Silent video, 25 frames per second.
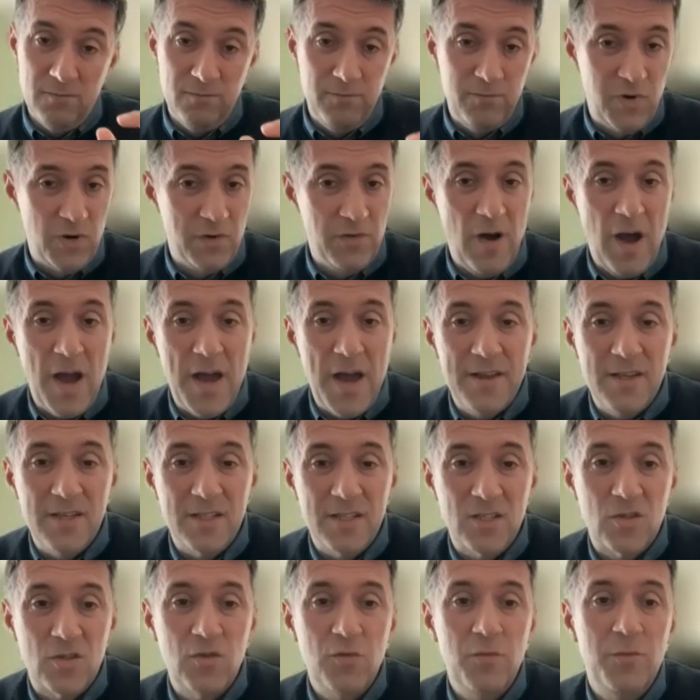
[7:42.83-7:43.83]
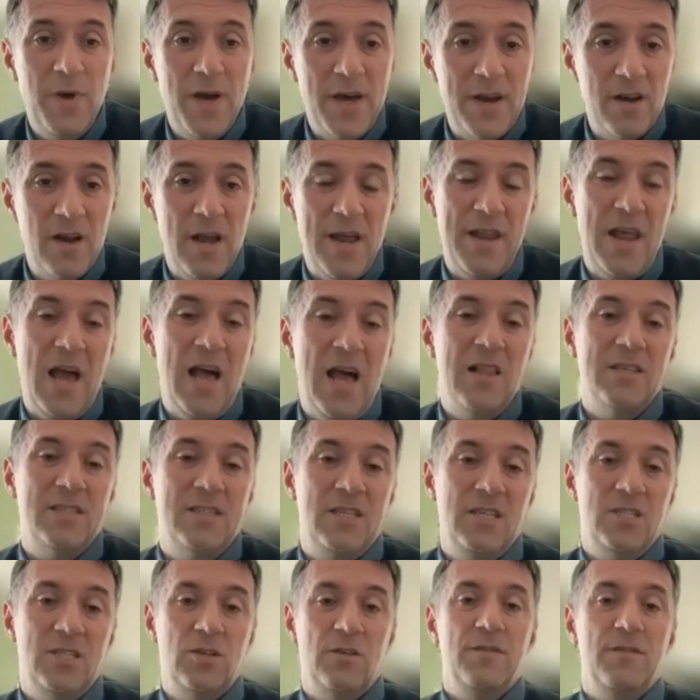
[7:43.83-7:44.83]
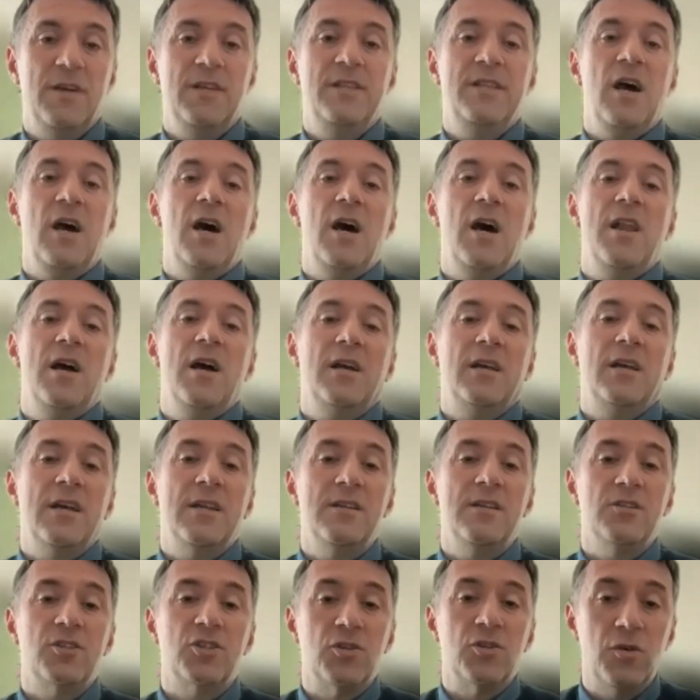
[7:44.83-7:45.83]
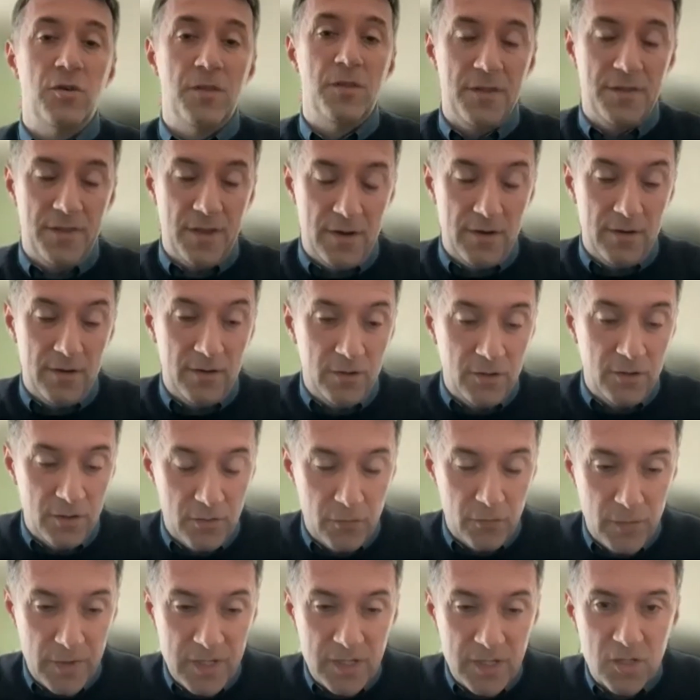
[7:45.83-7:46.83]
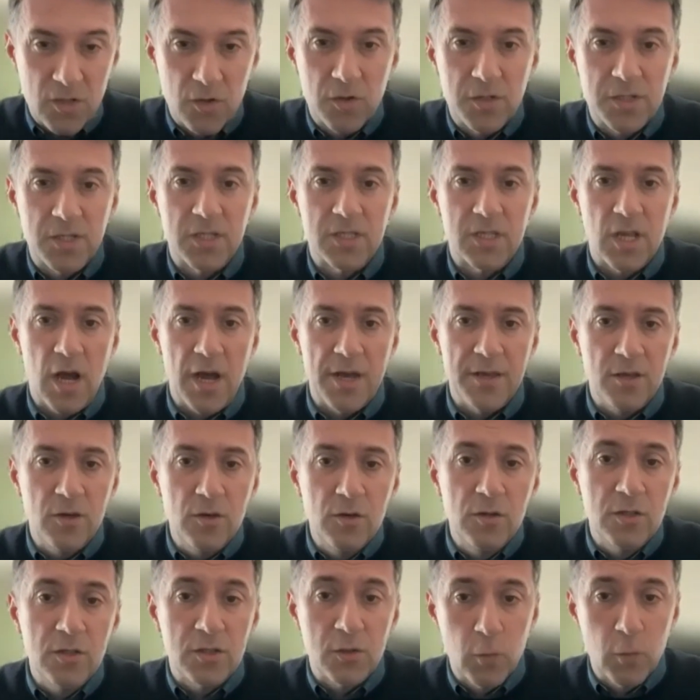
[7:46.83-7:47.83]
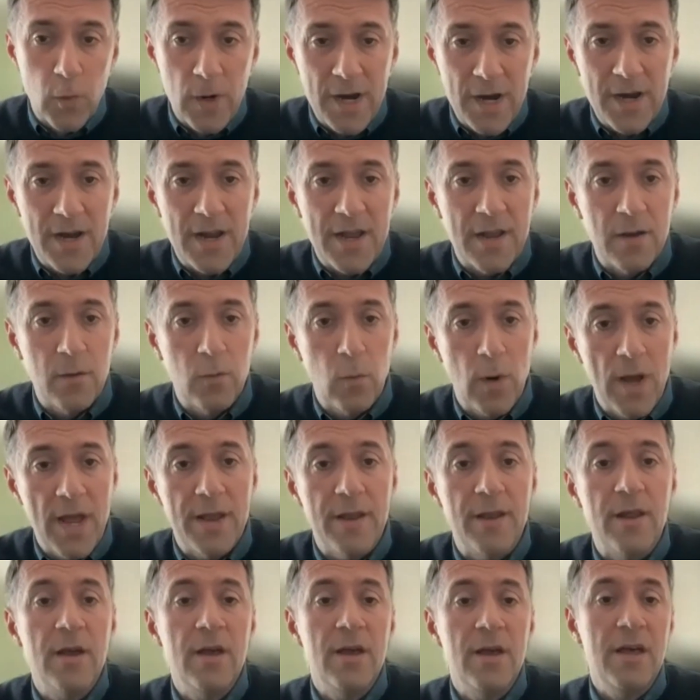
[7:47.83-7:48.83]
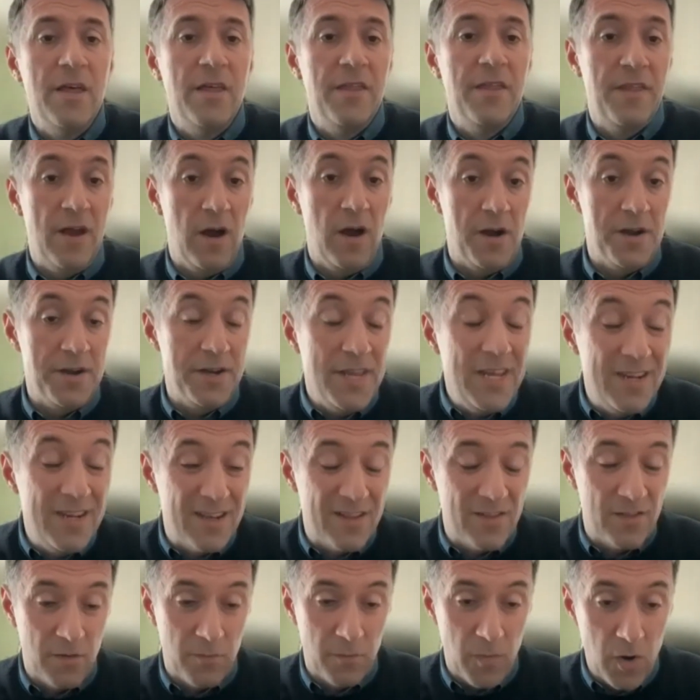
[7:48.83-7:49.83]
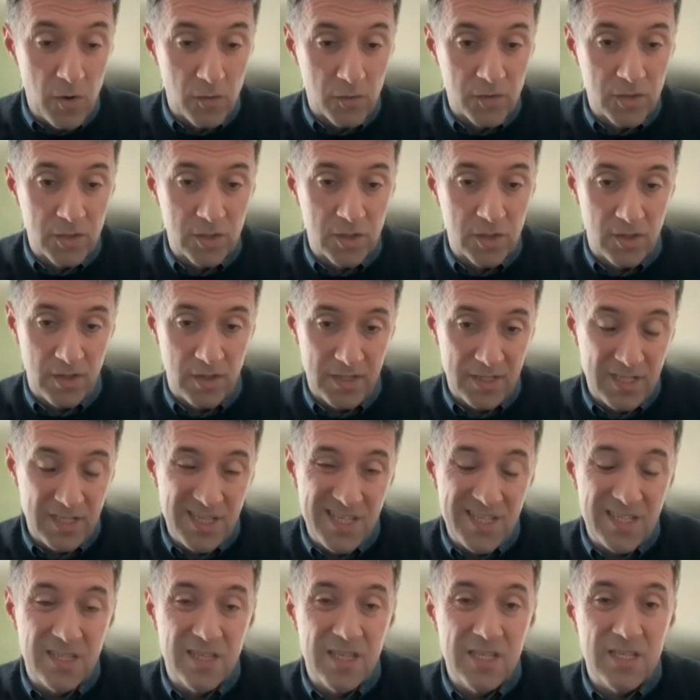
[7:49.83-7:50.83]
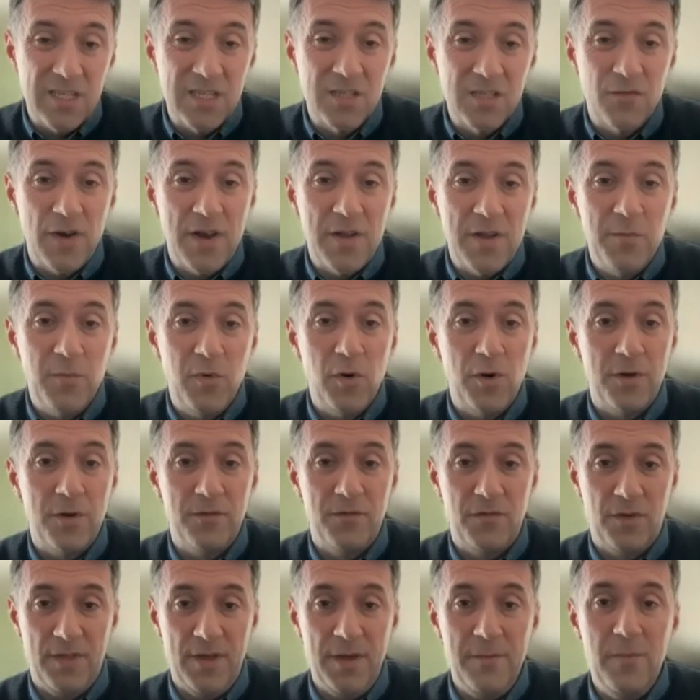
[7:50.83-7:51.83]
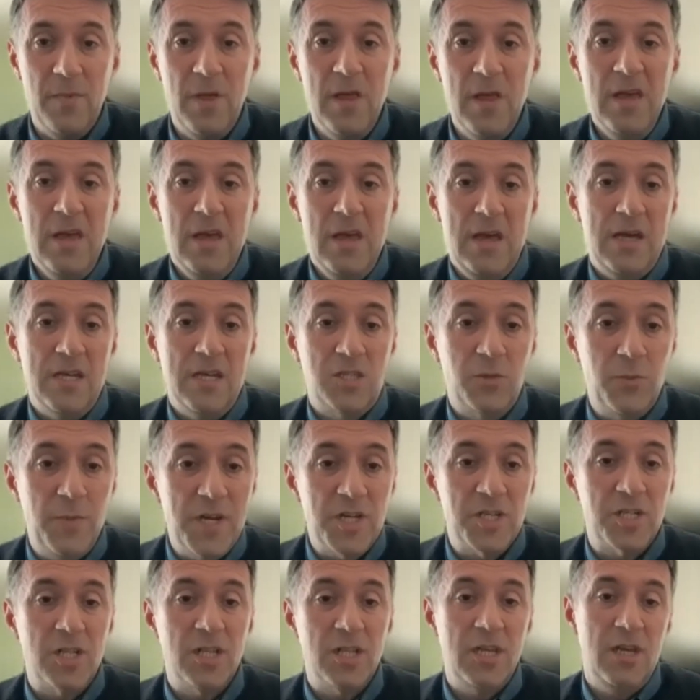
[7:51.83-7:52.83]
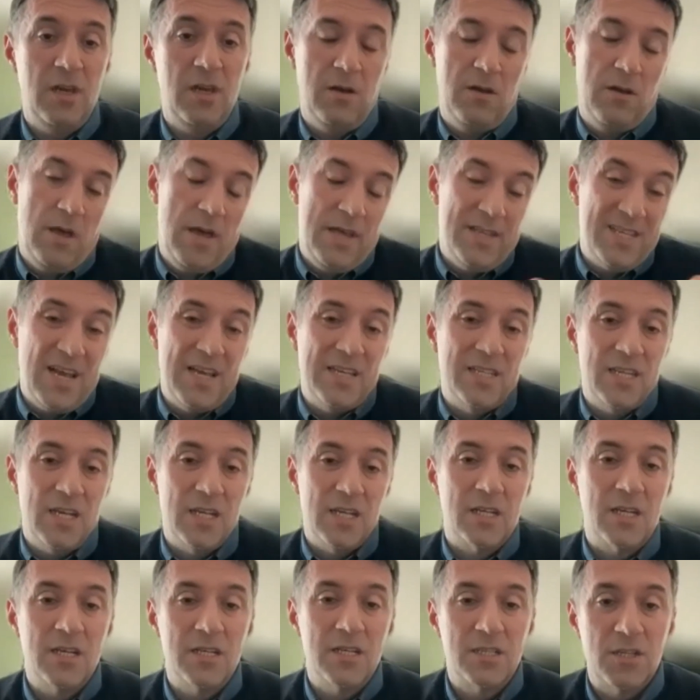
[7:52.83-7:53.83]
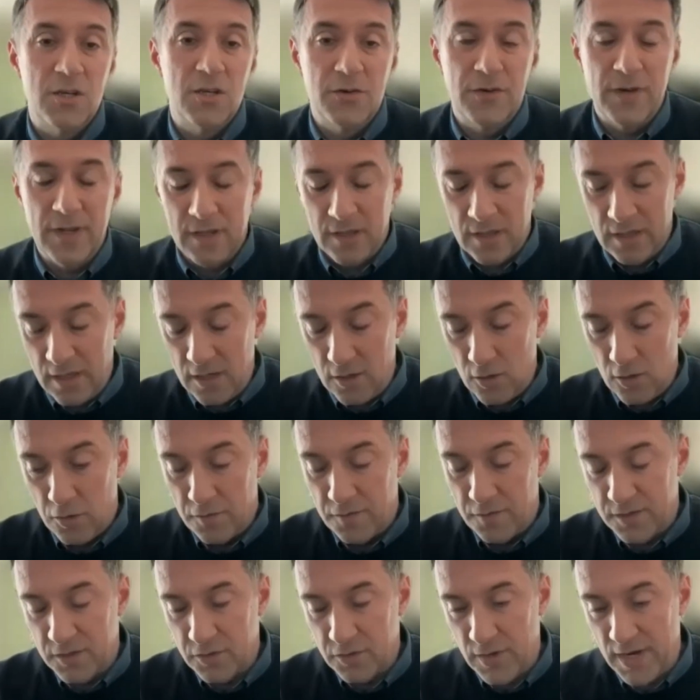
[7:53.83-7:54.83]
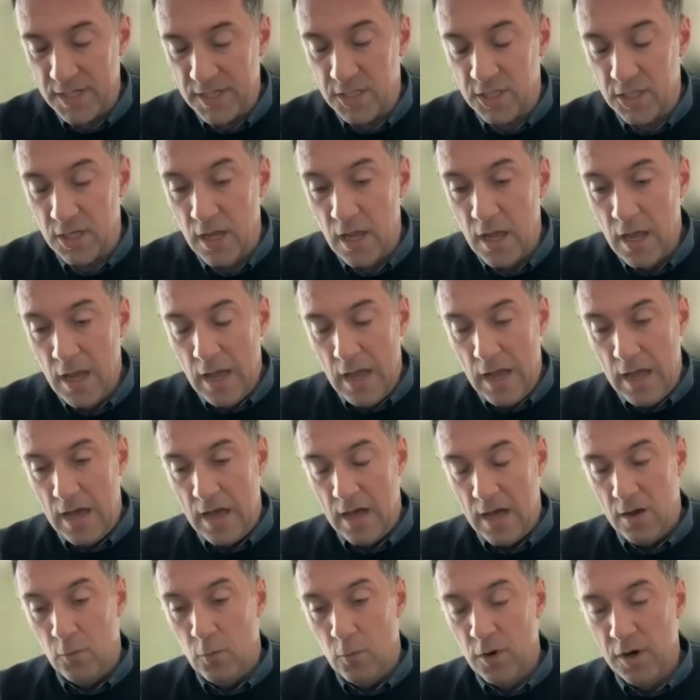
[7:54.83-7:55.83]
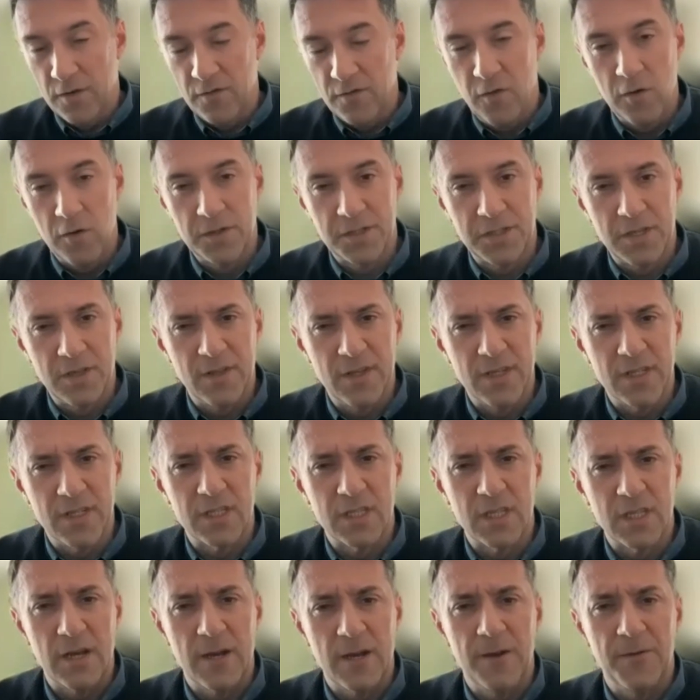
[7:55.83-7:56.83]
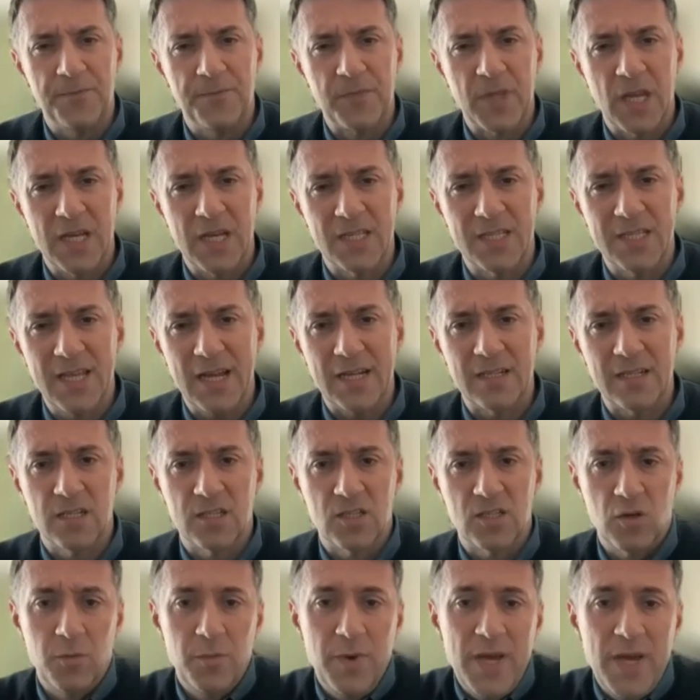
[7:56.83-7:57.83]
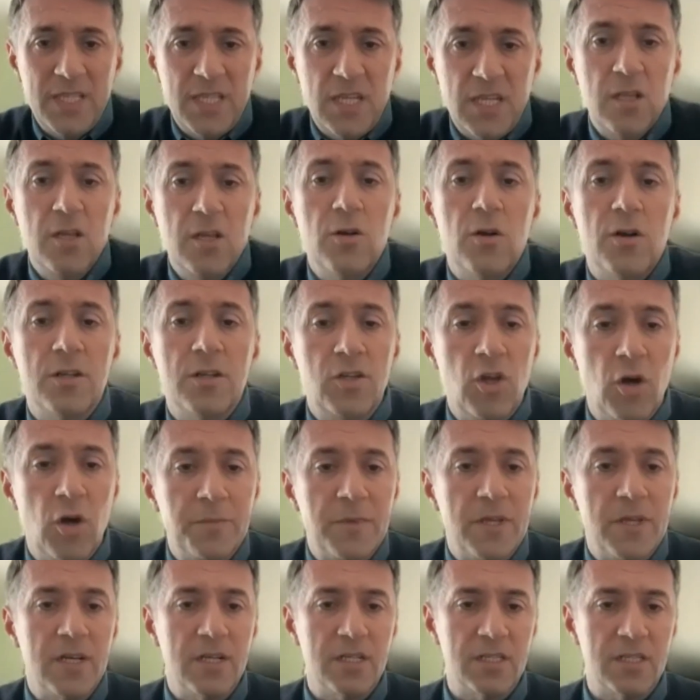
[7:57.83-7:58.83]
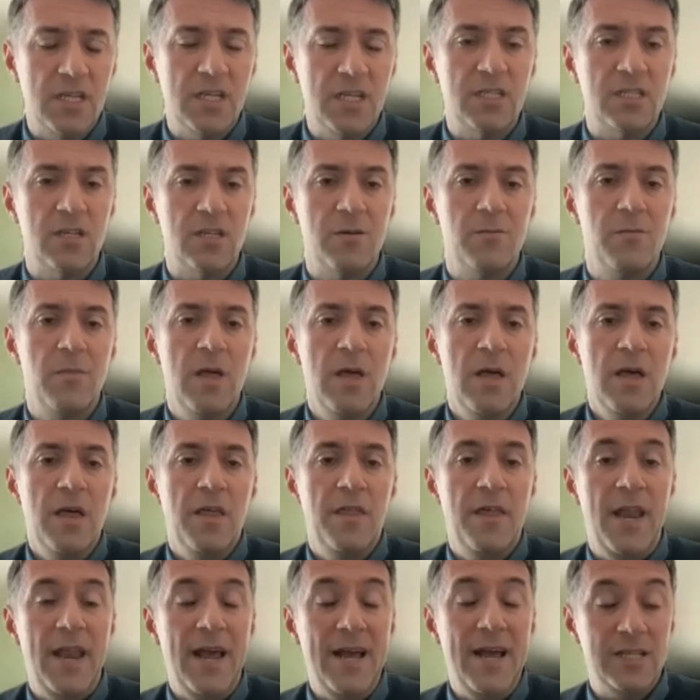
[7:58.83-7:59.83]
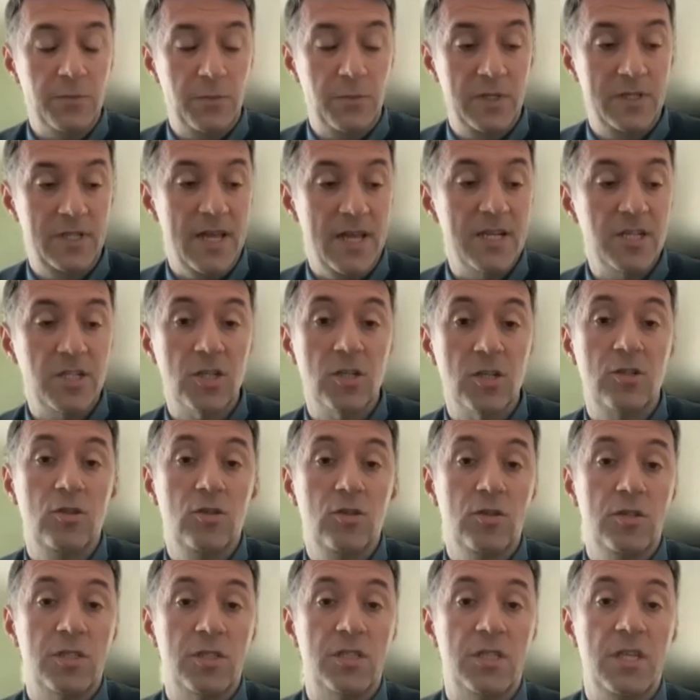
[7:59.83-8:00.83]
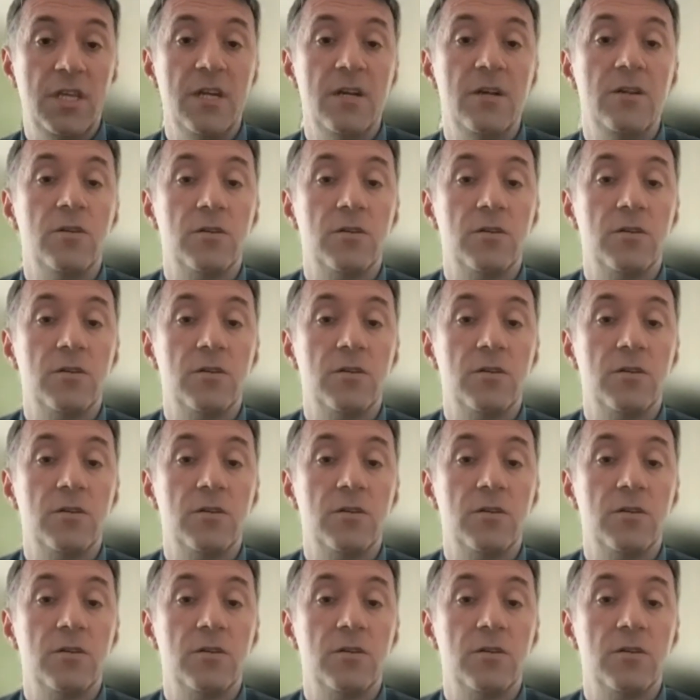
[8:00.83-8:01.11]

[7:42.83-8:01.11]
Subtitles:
Providers, through better analysis of their data, can ensure that their resources are used where and when they are needed the most. This is very important for them, especially, as I said, considering the overstretched workforce in this sector. So basically, you're adopting a system that has potential to steer